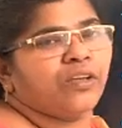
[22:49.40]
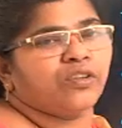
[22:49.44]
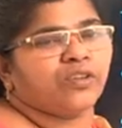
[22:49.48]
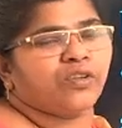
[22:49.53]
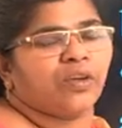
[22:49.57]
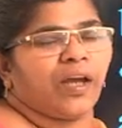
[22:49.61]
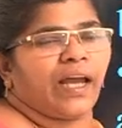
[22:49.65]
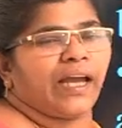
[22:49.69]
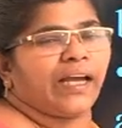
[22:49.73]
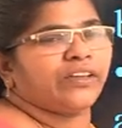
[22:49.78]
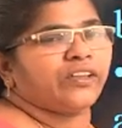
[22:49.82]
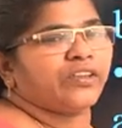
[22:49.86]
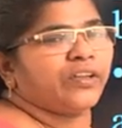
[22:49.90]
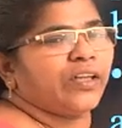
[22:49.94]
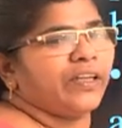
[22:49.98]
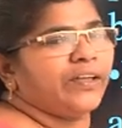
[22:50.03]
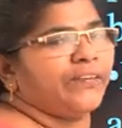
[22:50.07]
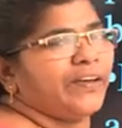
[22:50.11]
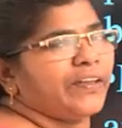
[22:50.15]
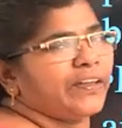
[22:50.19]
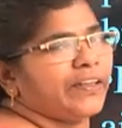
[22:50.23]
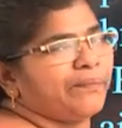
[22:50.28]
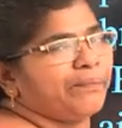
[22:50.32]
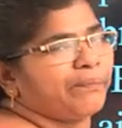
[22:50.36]
So actually,
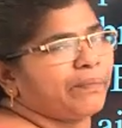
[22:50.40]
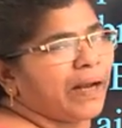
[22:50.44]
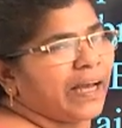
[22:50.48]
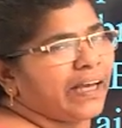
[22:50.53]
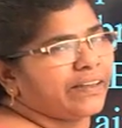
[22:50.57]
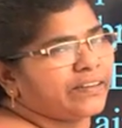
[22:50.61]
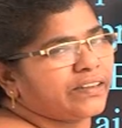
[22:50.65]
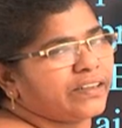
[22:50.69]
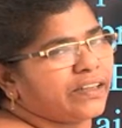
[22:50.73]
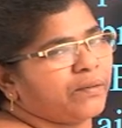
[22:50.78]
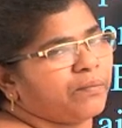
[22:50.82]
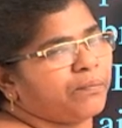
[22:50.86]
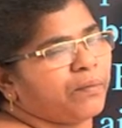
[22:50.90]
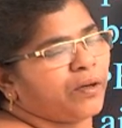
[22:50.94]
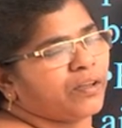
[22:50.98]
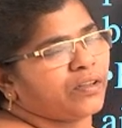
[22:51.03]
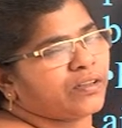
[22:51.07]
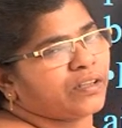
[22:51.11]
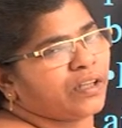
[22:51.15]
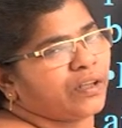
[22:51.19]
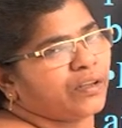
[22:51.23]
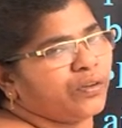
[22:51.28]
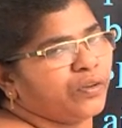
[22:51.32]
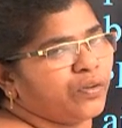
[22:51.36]
when the plastic
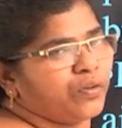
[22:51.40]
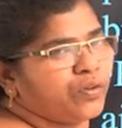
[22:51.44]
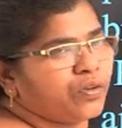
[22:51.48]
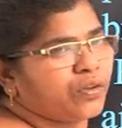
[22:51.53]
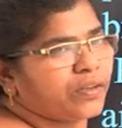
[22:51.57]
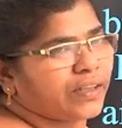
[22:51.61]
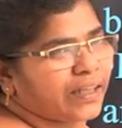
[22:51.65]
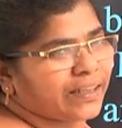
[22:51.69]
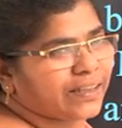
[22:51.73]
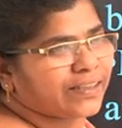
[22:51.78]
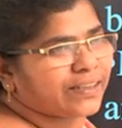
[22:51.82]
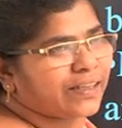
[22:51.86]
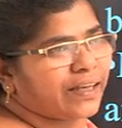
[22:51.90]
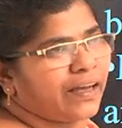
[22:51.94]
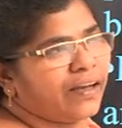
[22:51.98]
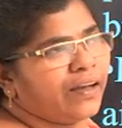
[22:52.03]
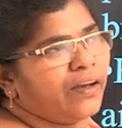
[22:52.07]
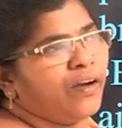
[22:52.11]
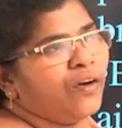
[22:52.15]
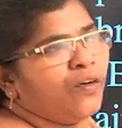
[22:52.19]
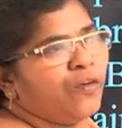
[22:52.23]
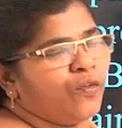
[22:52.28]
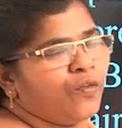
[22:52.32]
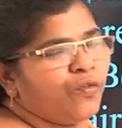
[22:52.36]
boards are used as
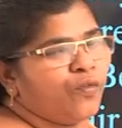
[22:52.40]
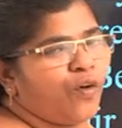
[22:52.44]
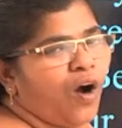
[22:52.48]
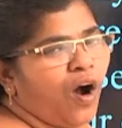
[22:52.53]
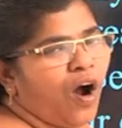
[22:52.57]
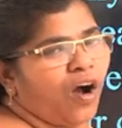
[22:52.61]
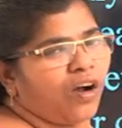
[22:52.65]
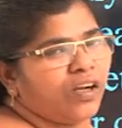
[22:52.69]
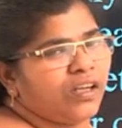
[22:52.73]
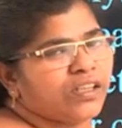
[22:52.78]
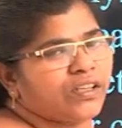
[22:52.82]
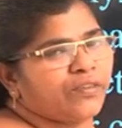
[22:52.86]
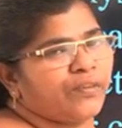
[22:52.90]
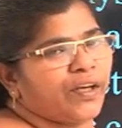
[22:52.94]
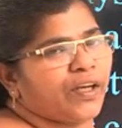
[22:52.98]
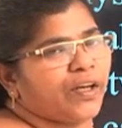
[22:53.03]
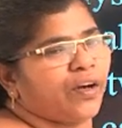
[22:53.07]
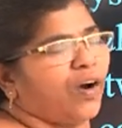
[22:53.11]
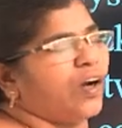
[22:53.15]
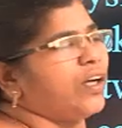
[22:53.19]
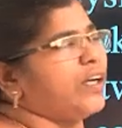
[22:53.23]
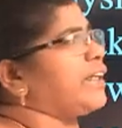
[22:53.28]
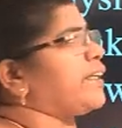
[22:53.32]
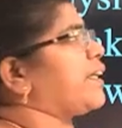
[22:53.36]
a walls, we
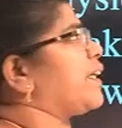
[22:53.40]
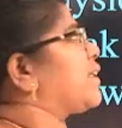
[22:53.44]
call it